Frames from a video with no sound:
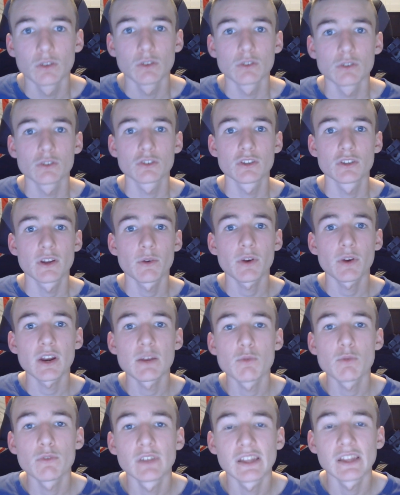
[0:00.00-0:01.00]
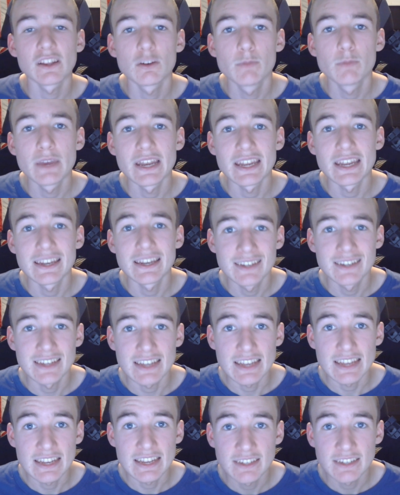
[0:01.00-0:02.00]
So now we're going to move a little bit into
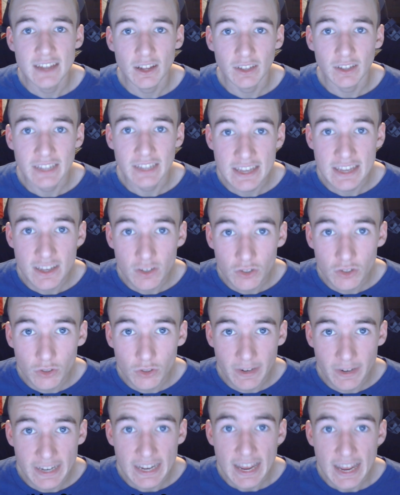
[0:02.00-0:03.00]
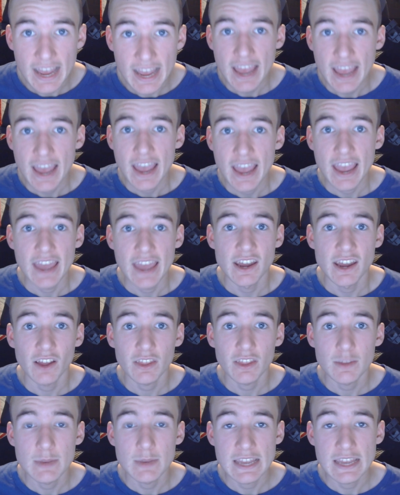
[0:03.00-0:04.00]
Intel history and how
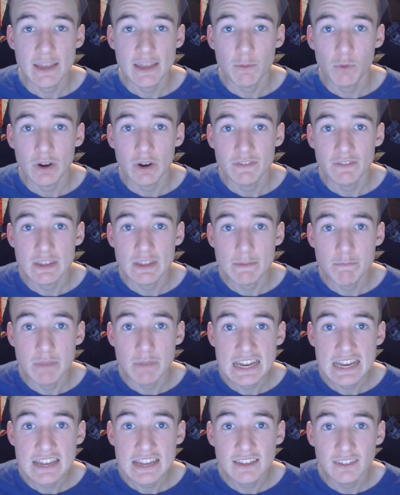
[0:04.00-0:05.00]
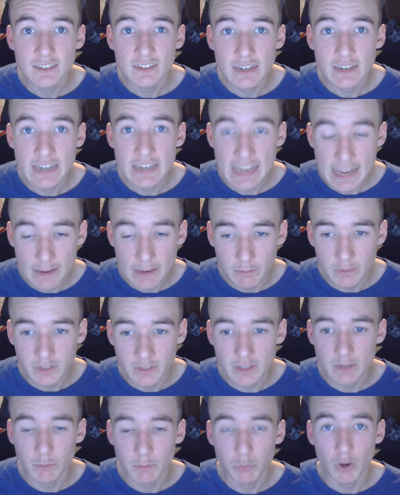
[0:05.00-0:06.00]
they became one of the biggest names
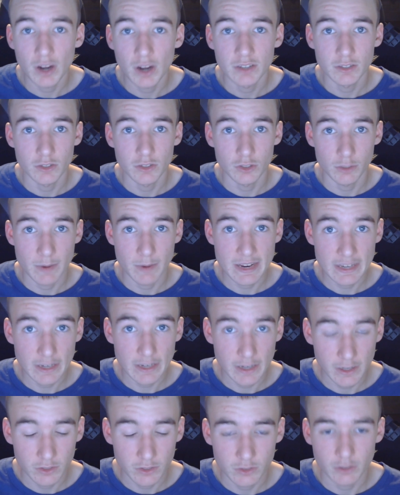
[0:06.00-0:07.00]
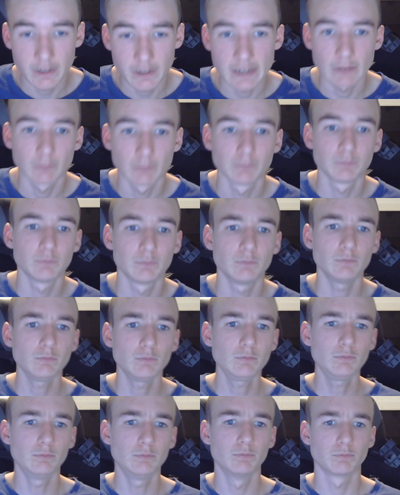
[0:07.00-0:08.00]
in processor making history.
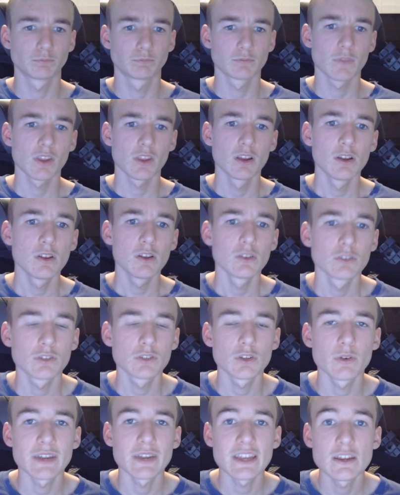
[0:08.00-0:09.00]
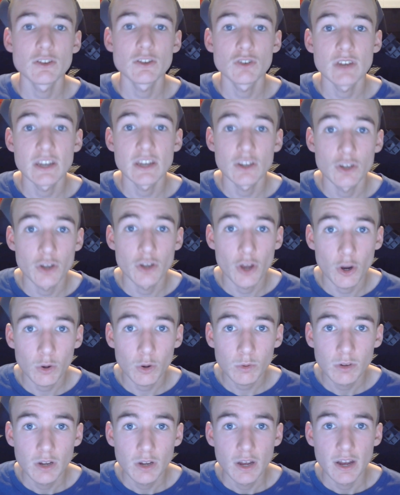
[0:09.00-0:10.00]
So in case you didn't
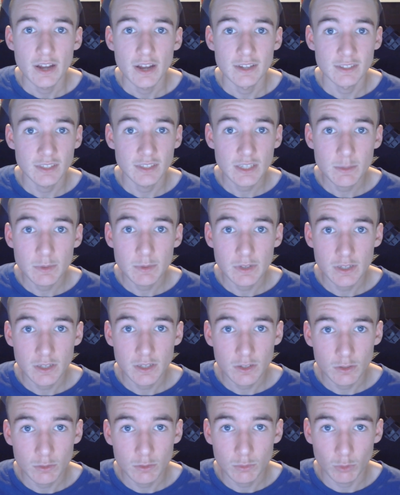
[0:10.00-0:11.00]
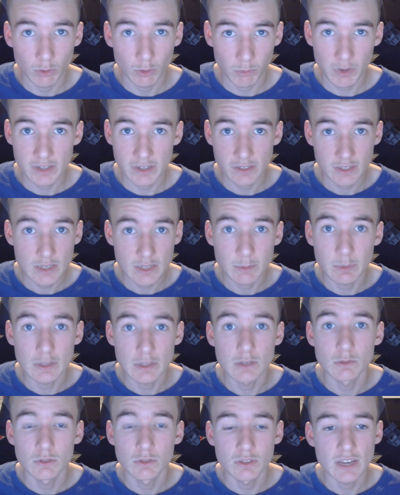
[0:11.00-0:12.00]
know, a CPU, or what
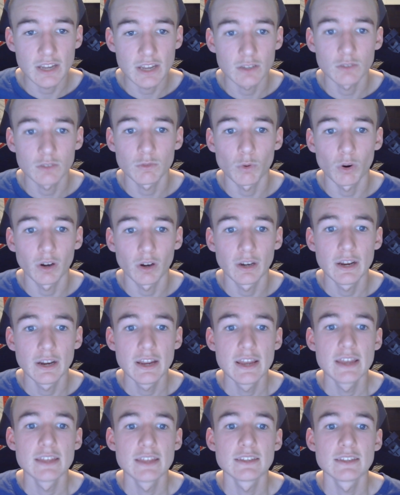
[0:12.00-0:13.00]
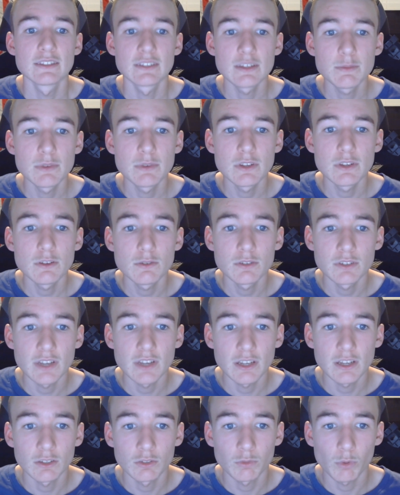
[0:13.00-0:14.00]
CPU stands for, CPU
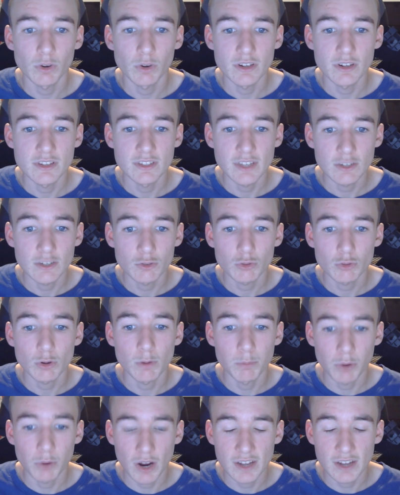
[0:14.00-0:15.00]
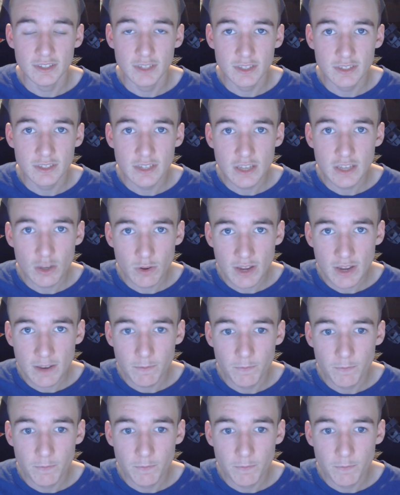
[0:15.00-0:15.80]
stands for Central Processing Unit,